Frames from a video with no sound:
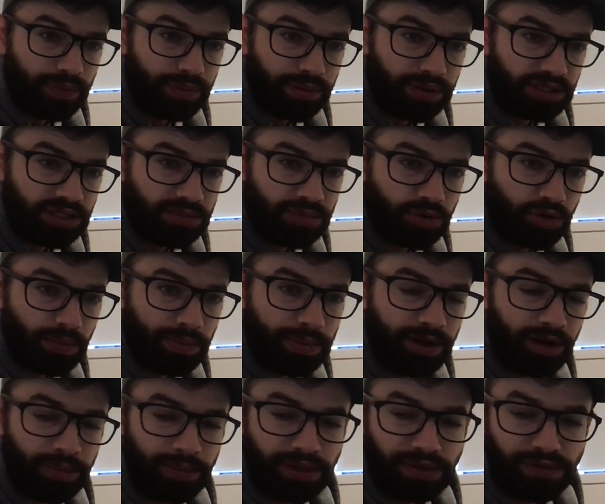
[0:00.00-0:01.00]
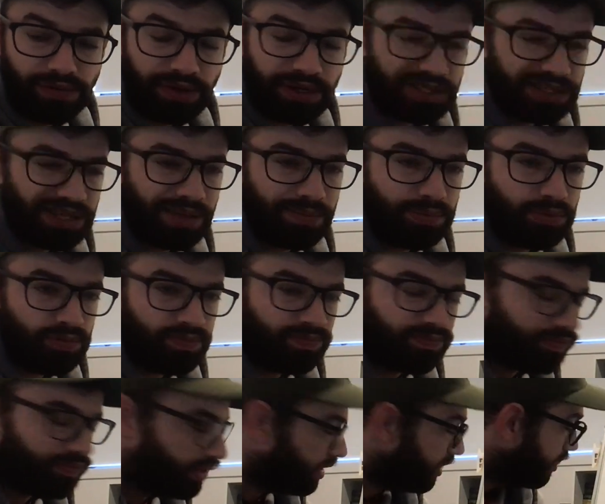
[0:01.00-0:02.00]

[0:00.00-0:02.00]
a prism or a pyramid, for example,